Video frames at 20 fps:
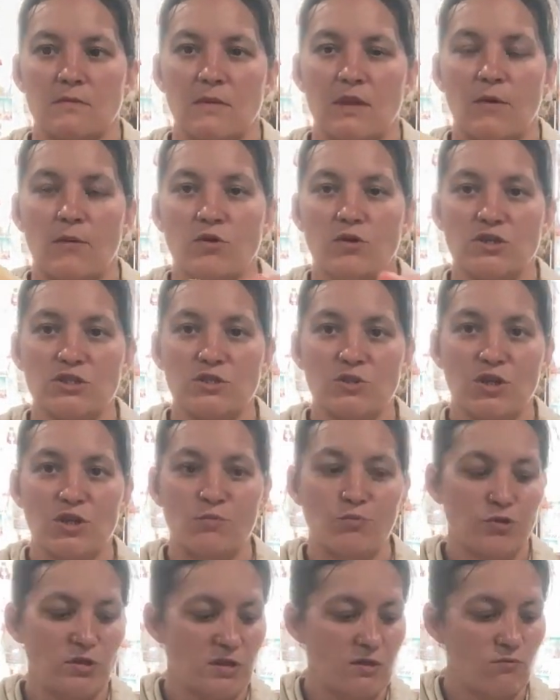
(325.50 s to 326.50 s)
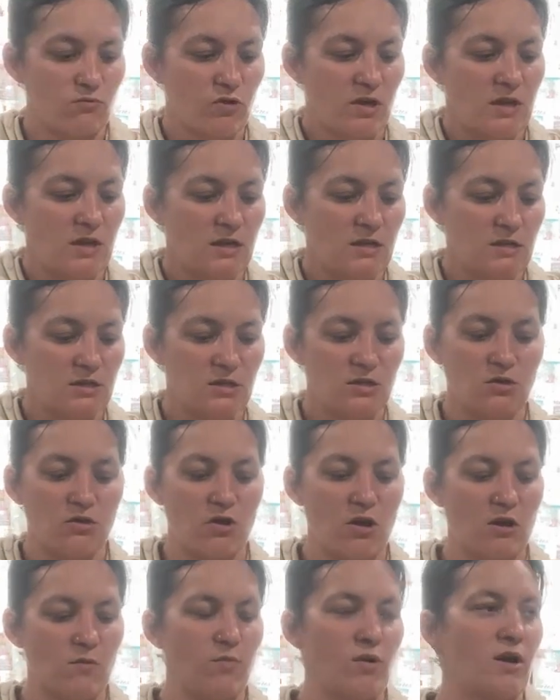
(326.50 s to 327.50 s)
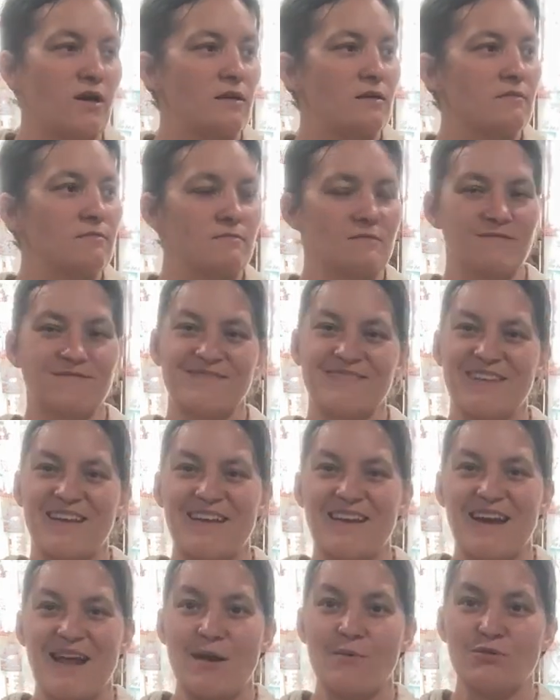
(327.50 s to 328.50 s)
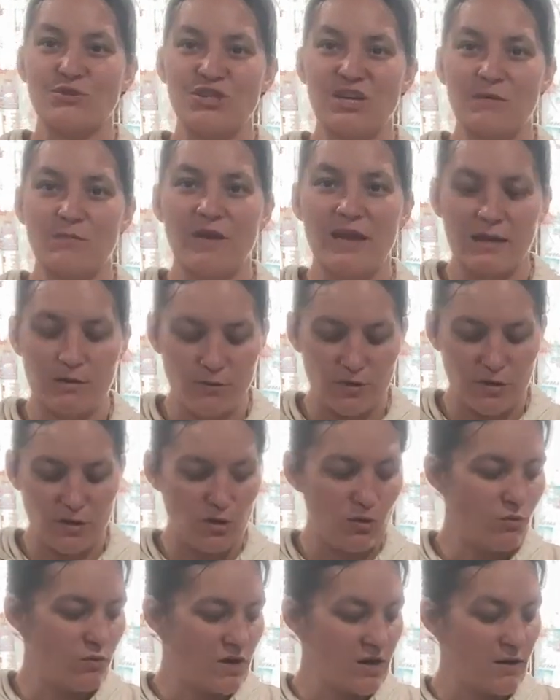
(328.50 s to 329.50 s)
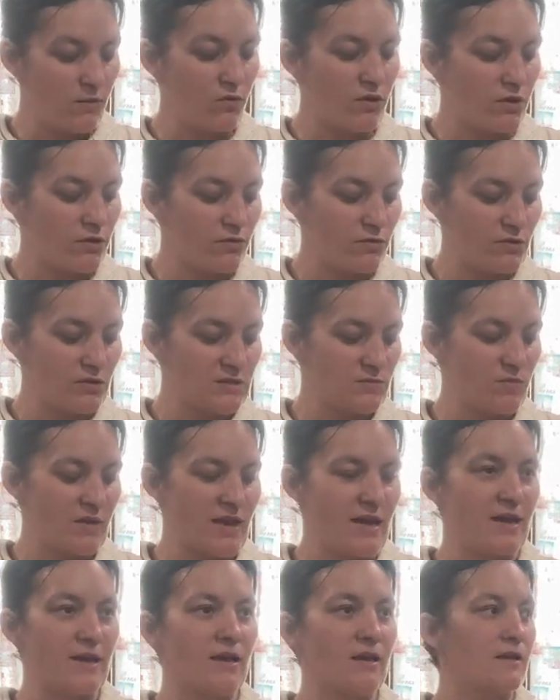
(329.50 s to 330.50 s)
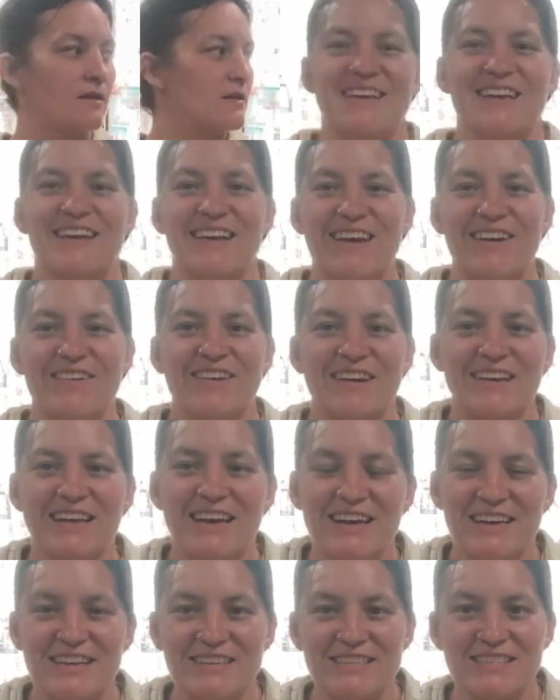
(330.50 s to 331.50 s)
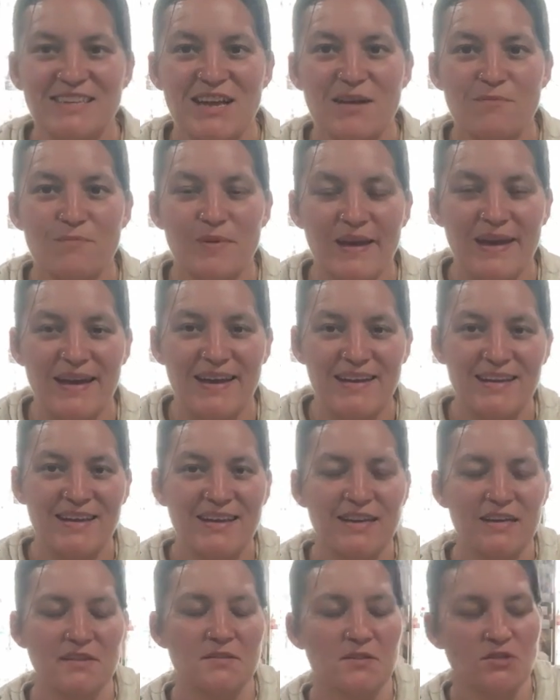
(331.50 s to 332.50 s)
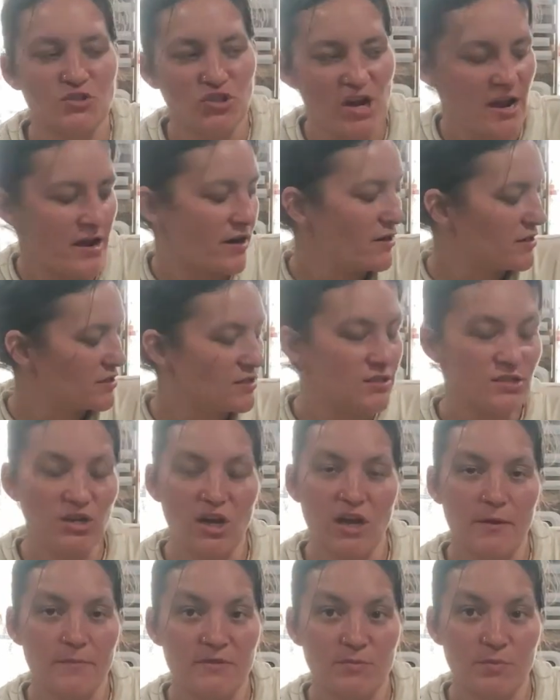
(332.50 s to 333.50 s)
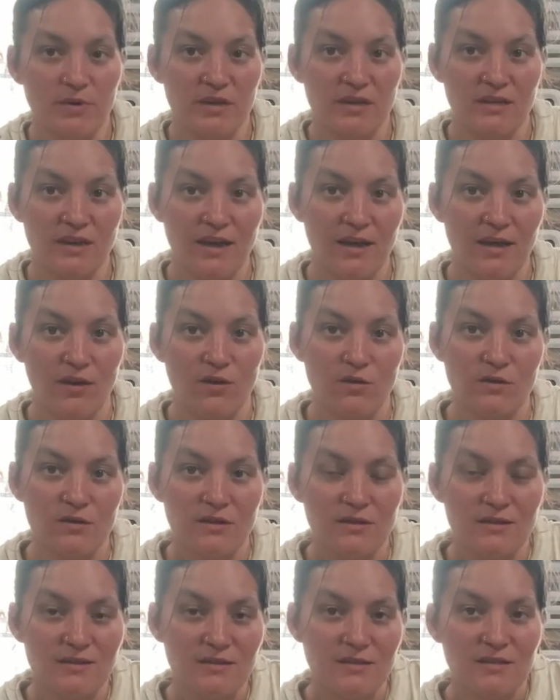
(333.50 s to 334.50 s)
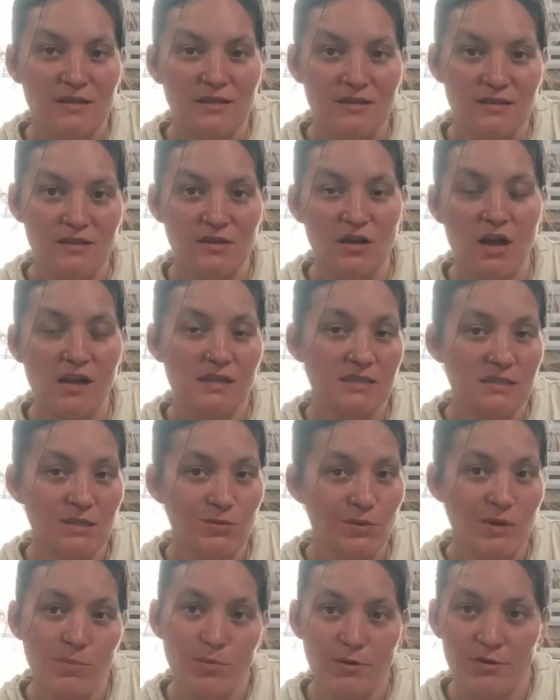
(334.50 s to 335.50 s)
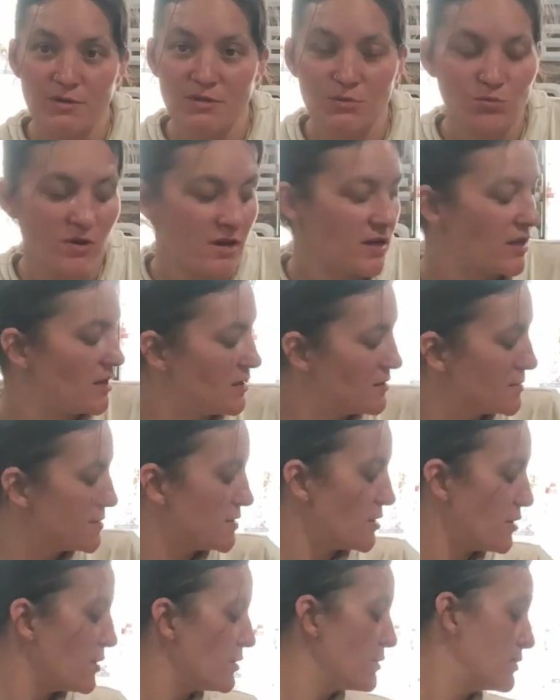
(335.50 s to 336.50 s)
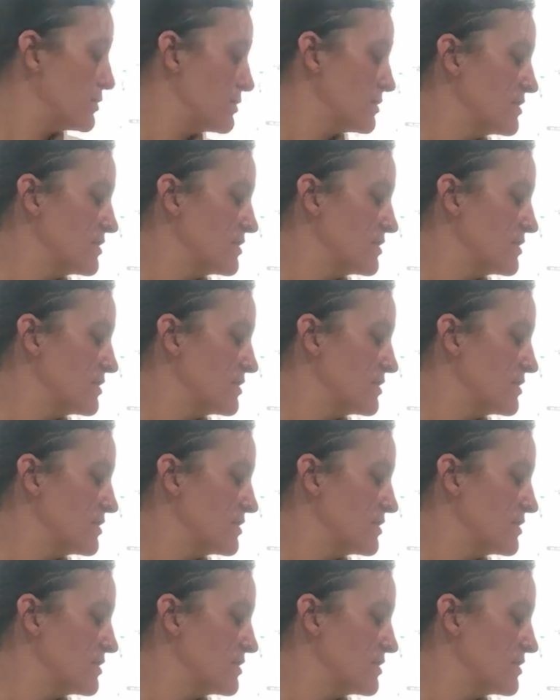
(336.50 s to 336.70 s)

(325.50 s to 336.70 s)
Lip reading: And we're just gonna put them right into the crock pot. And I will check back with you when I work through this bag. All right guys, I'm back. The dryer is stopped, but now the naughty sweeper is running, so